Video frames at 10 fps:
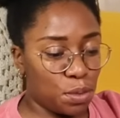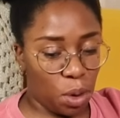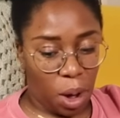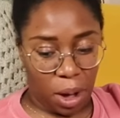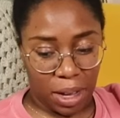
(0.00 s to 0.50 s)

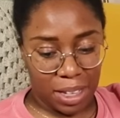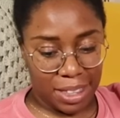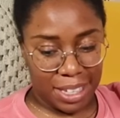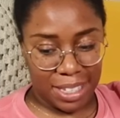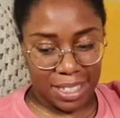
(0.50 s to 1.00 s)
frog
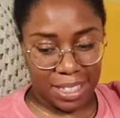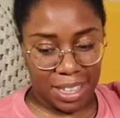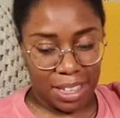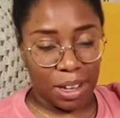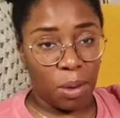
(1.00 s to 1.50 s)
this
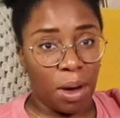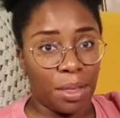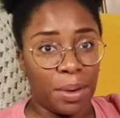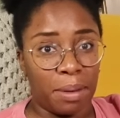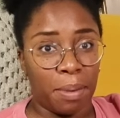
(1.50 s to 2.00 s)
and go all
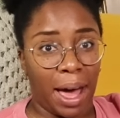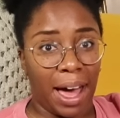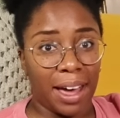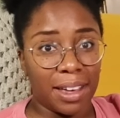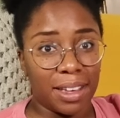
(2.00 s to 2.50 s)
the way
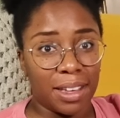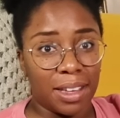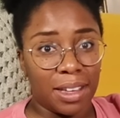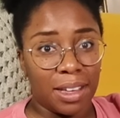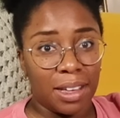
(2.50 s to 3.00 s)
back,
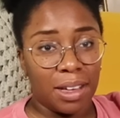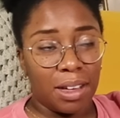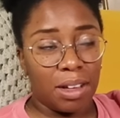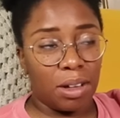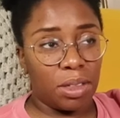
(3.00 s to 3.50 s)

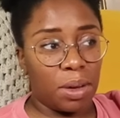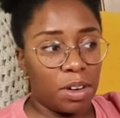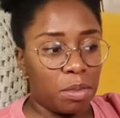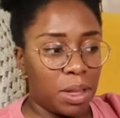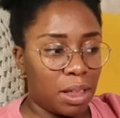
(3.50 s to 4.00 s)
oh, that
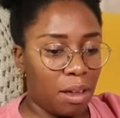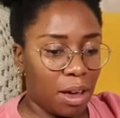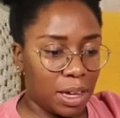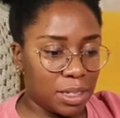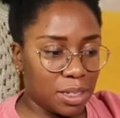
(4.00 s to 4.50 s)
would have been a
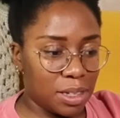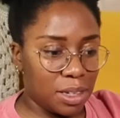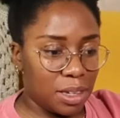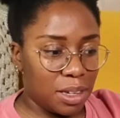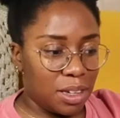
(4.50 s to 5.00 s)
lot.
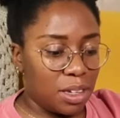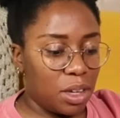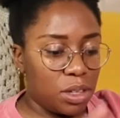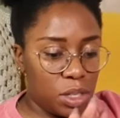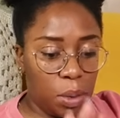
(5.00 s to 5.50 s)

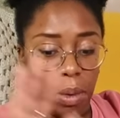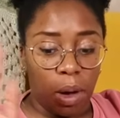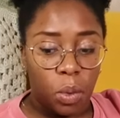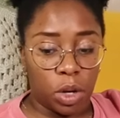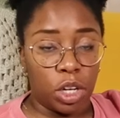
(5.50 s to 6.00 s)
So
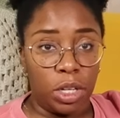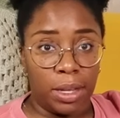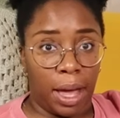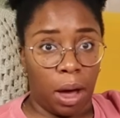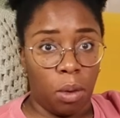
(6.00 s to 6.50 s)
we're good
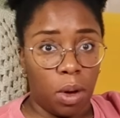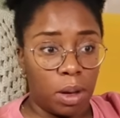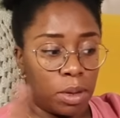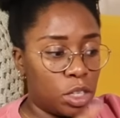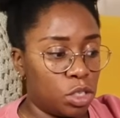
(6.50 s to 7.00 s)
now.
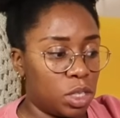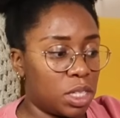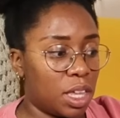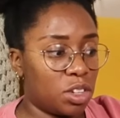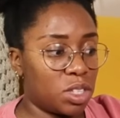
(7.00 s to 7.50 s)
I'm going to do this
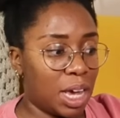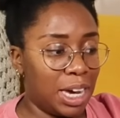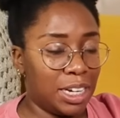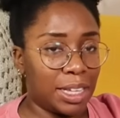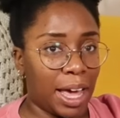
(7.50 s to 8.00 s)
other
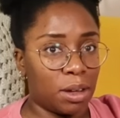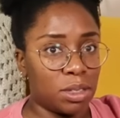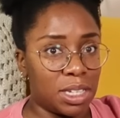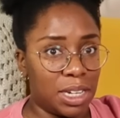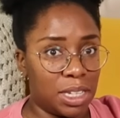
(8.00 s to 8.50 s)
side and
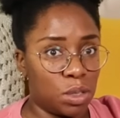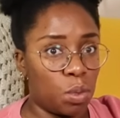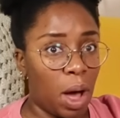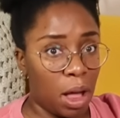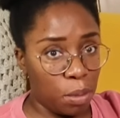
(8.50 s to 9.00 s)
count it as
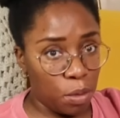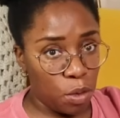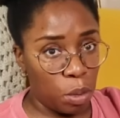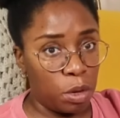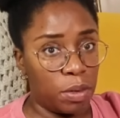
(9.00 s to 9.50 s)
well
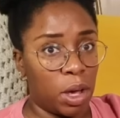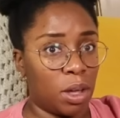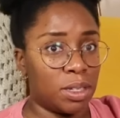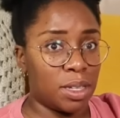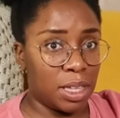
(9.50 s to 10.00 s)
before moving
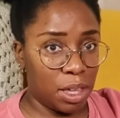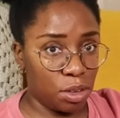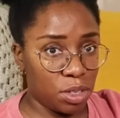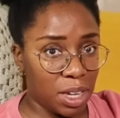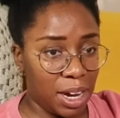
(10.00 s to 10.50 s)
on to the
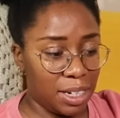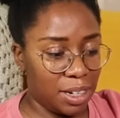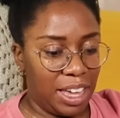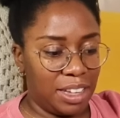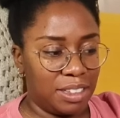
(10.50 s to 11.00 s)
other side.
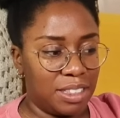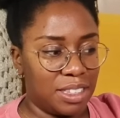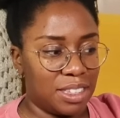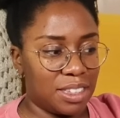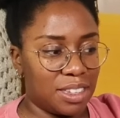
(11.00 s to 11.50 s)

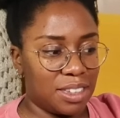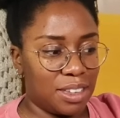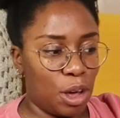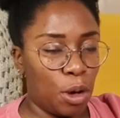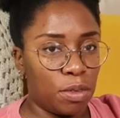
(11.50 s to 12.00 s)
And
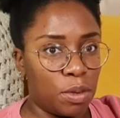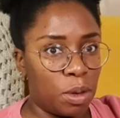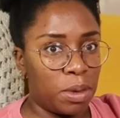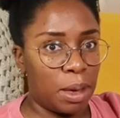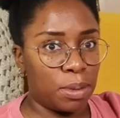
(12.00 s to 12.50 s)
hopefully
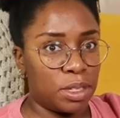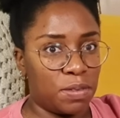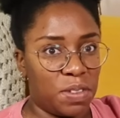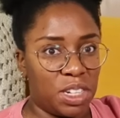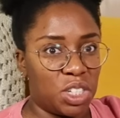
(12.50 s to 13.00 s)
we'll be able to
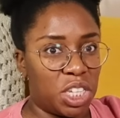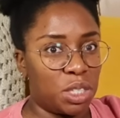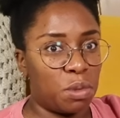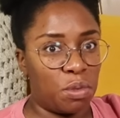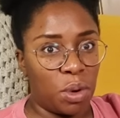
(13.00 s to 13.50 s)
finish this
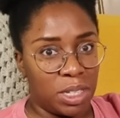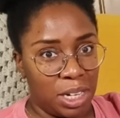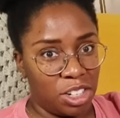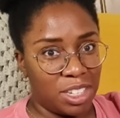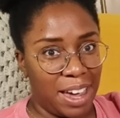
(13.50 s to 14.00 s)
before
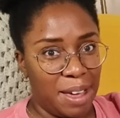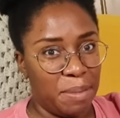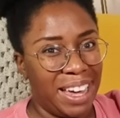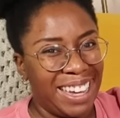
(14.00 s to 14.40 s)
dinner time.